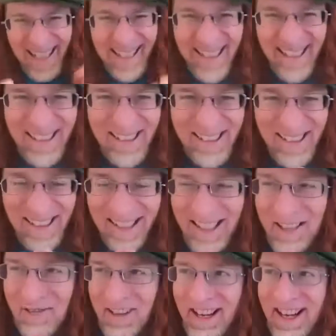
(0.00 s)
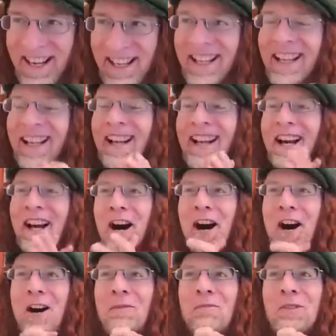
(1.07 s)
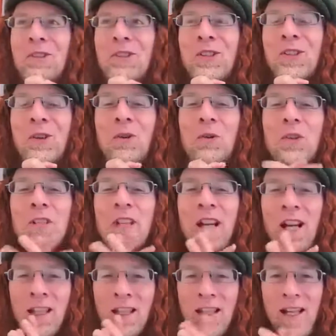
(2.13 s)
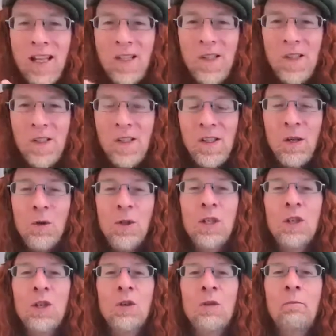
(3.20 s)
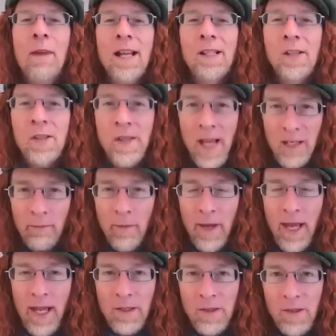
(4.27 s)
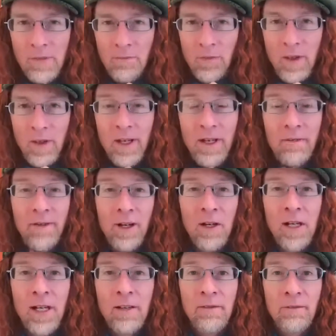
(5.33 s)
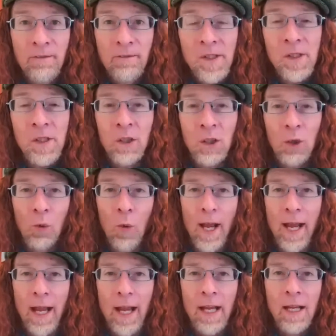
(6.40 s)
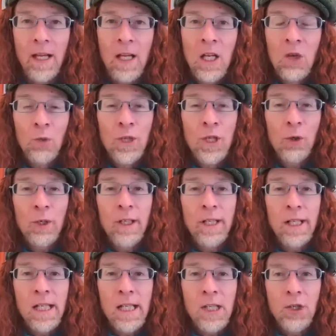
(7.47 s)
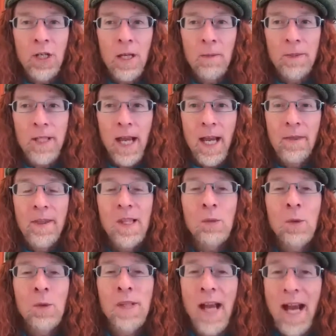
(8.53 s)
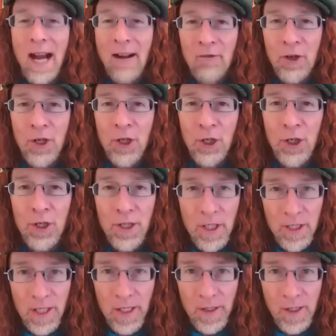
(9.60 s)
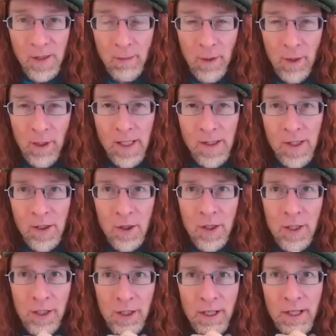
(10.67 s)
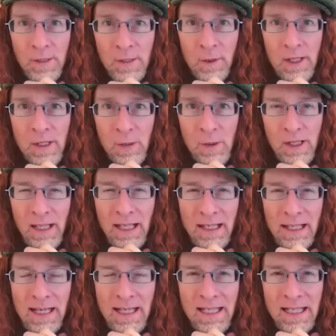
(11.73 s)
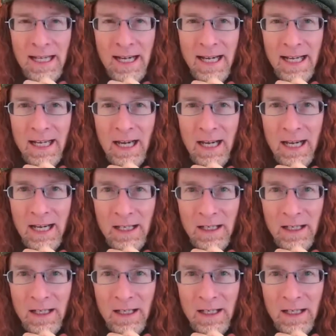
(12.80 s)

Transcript: Oh, I love that. So tell us, so you met Sekhmet in a very physical way when you were in Egypt, and this was after your near-death experience, because your near-death experience was like in 1989,